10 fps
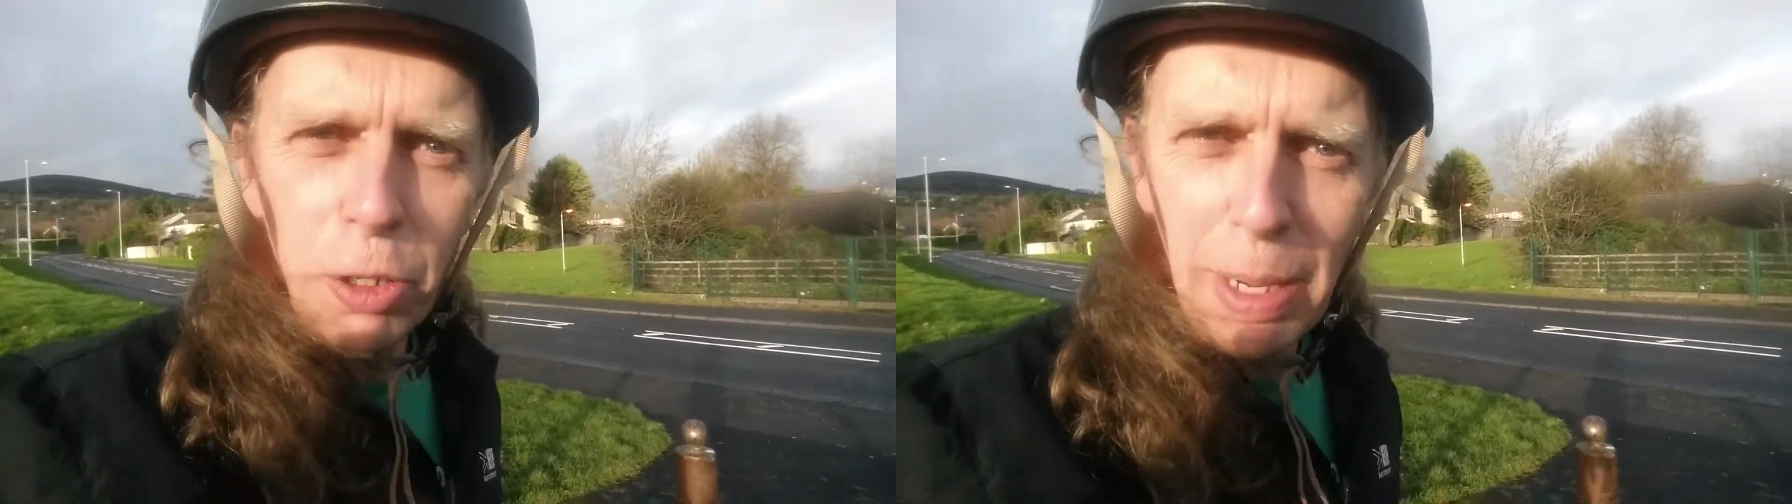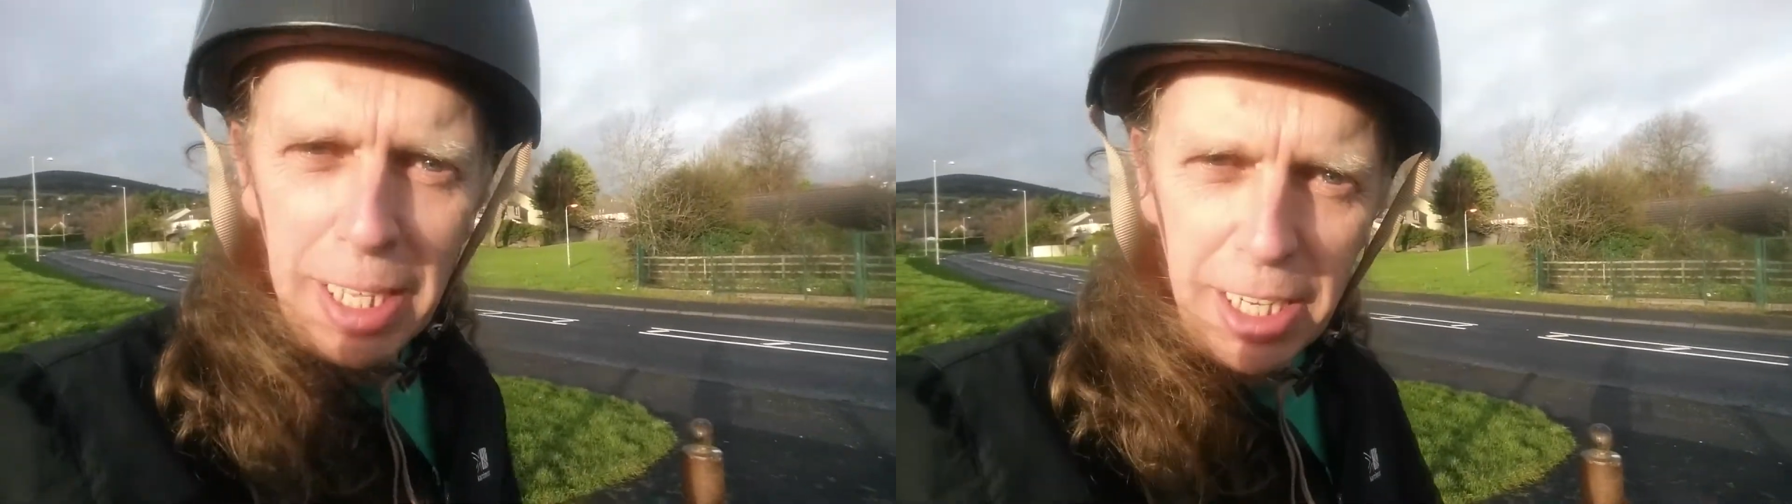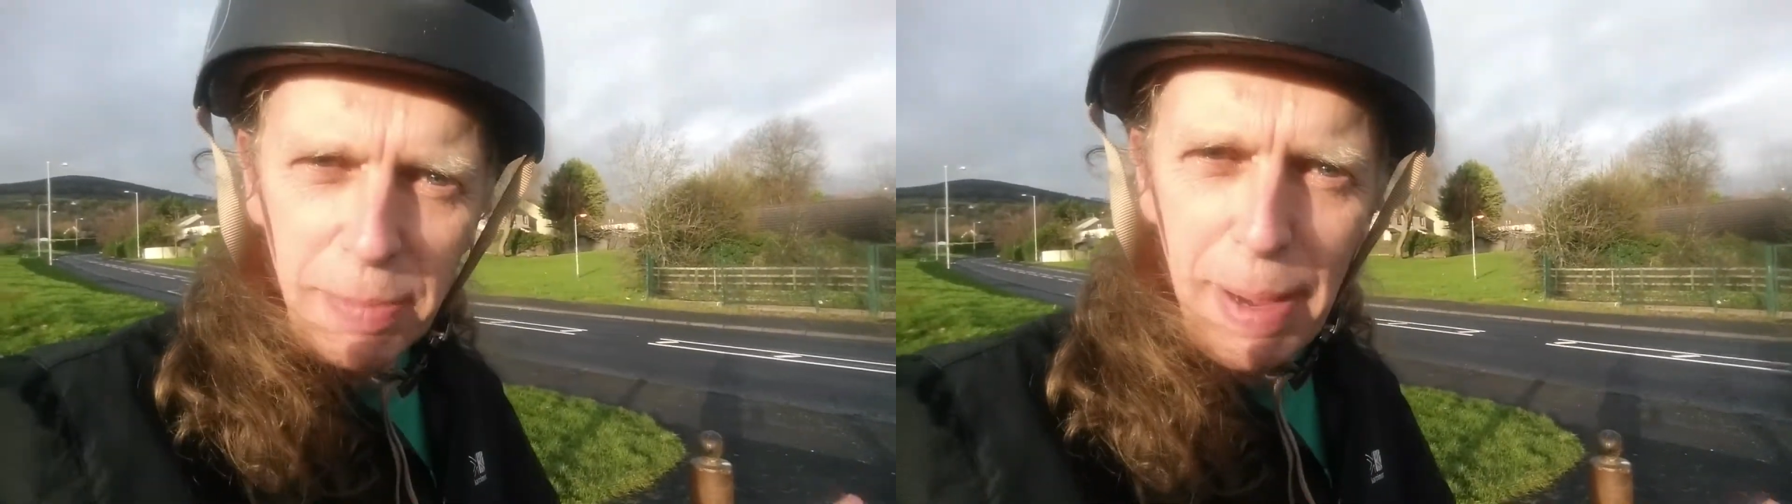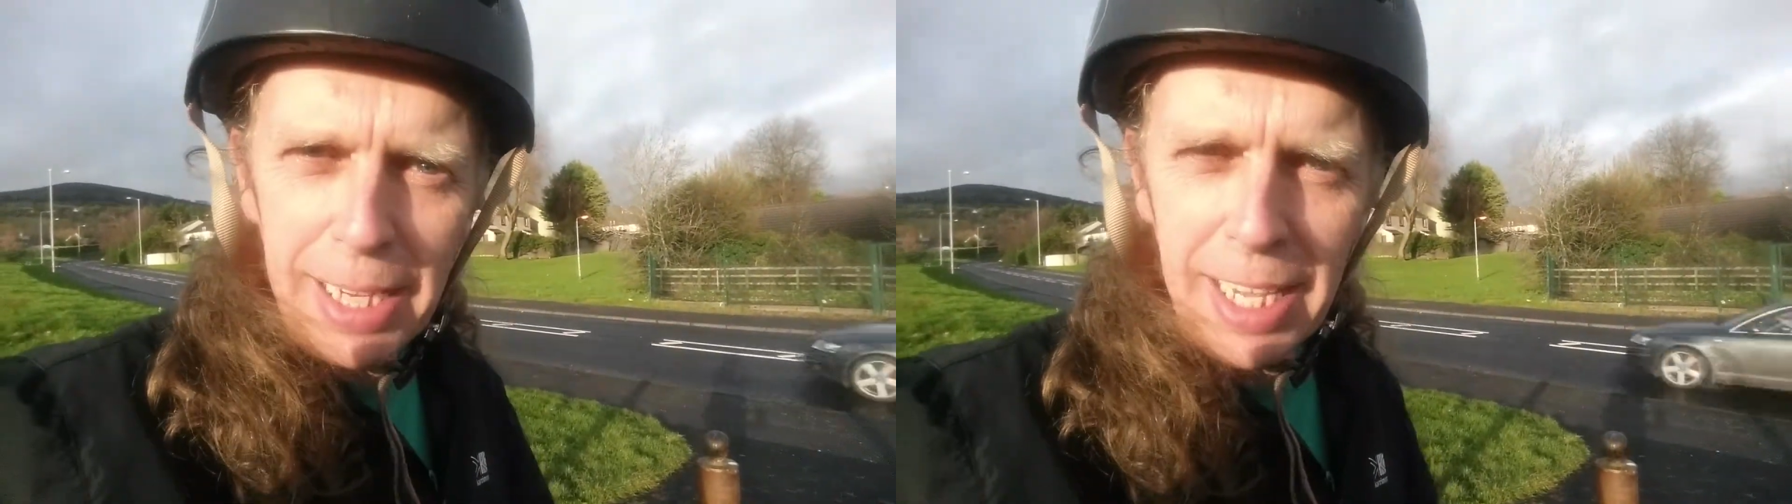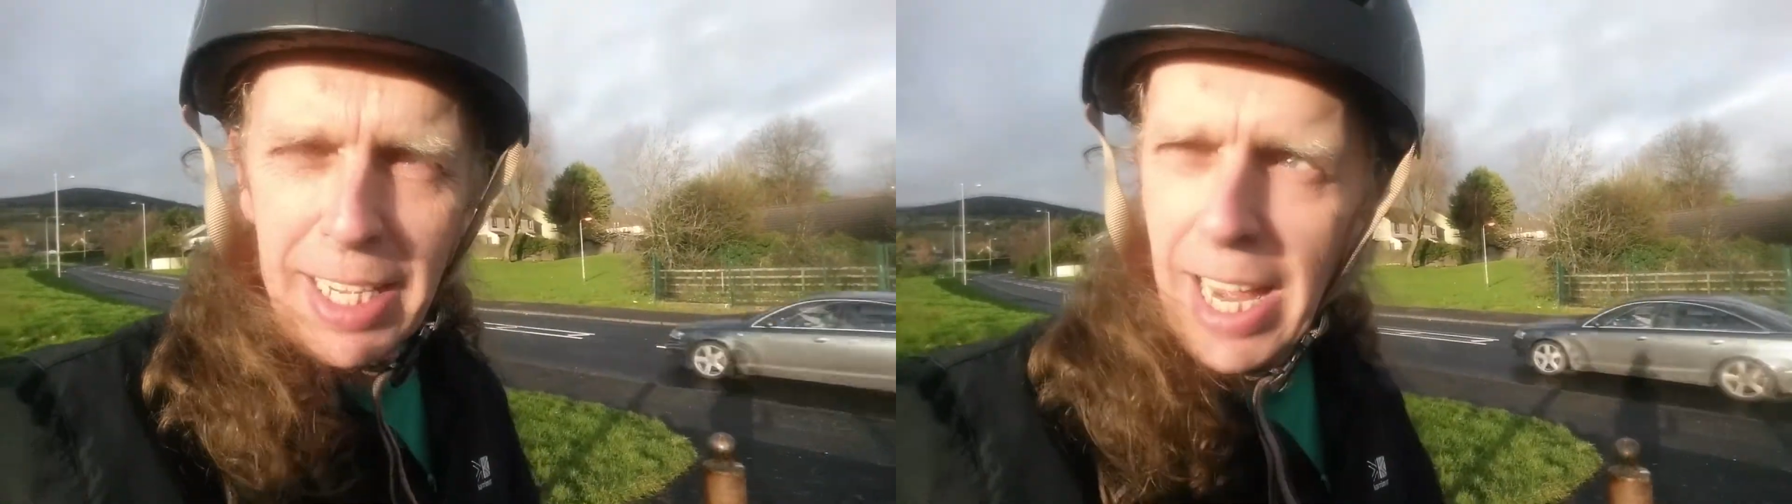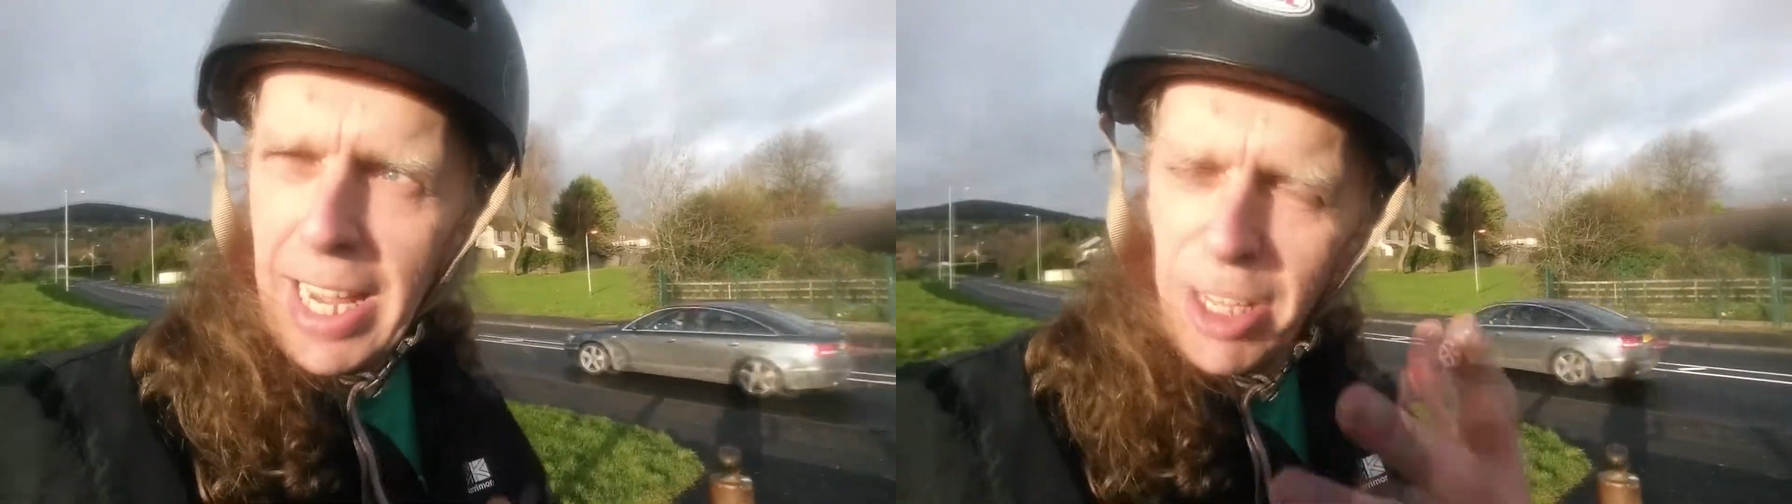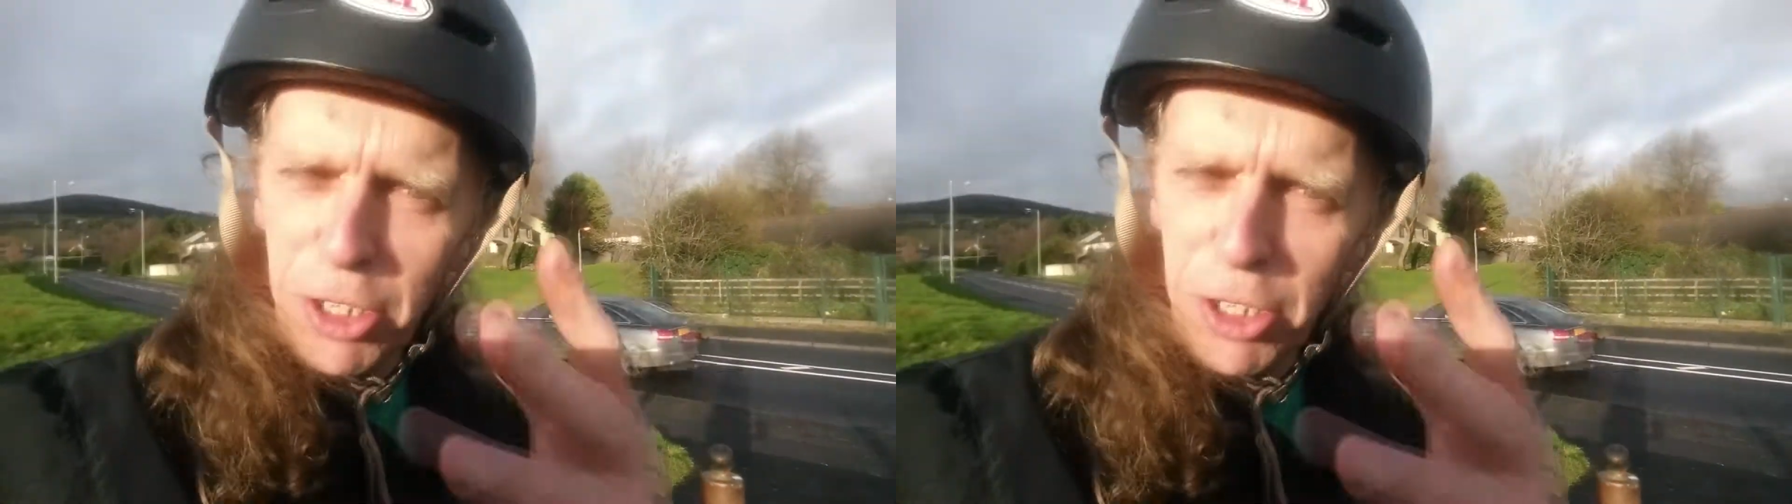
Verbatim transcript: know what to expect today.